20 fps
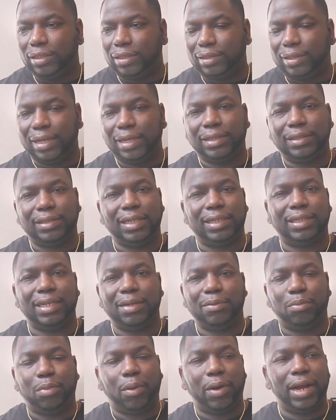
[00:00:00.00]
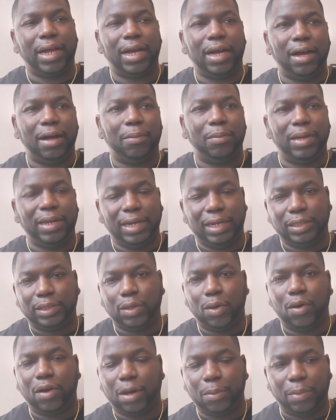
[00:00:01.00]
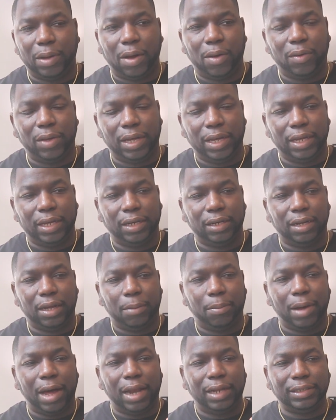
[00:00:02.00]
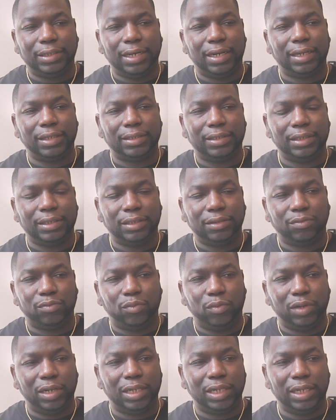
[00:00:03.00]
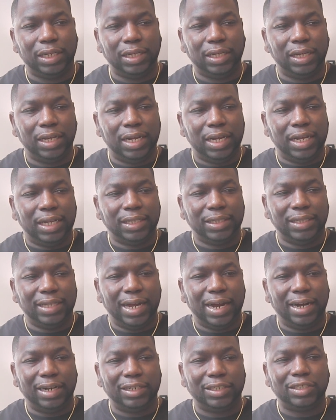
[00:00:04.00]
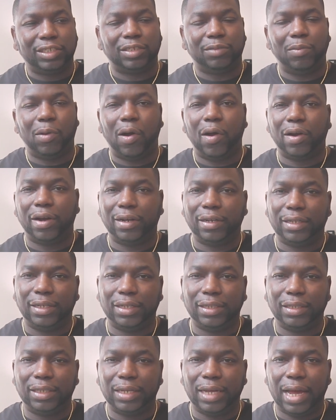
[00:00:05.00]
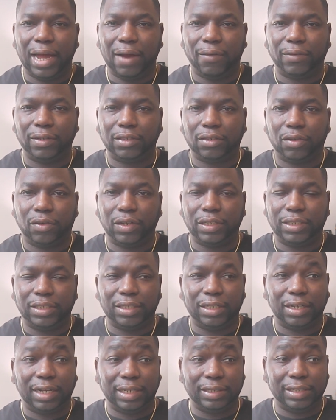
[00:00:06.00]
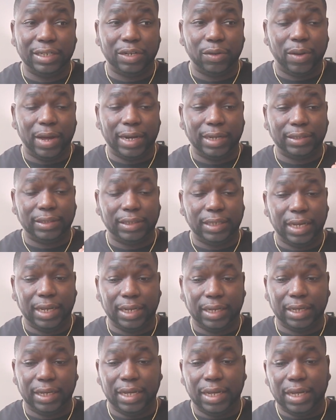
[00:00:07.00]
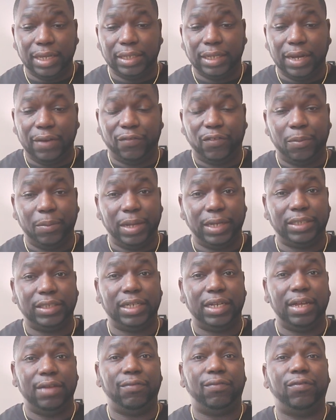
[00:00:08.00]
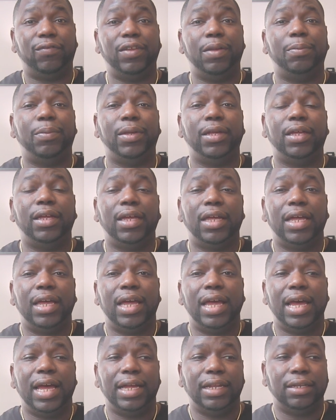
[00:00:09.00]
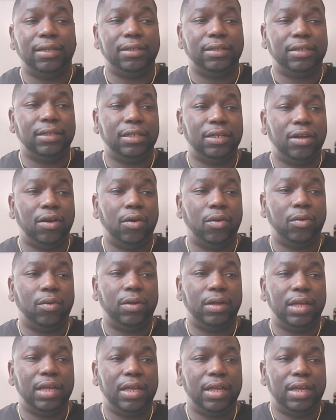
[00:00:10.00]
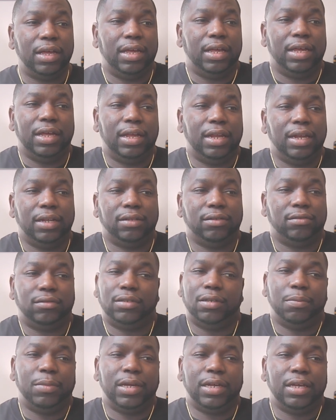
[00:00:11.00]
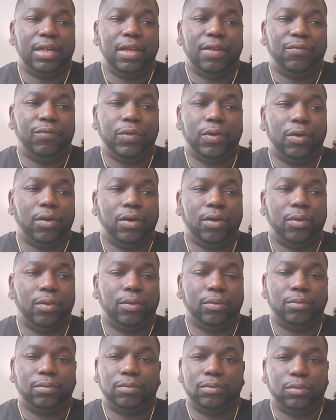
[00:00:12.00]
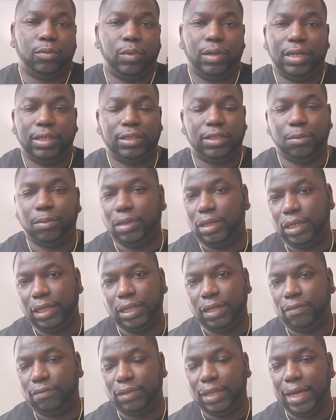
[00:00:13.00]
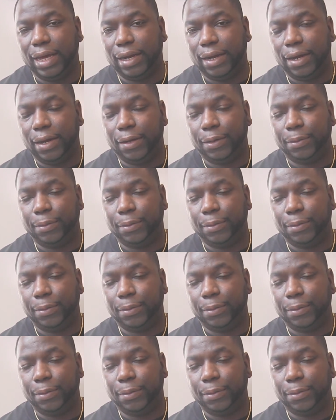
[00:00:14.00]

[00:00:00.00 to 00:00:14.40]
things that they bring up and they talk about. And apologetics is really, they're smarter than the average Christian because they know how to take the information and flip it. And, and to me, if you're willing to believe that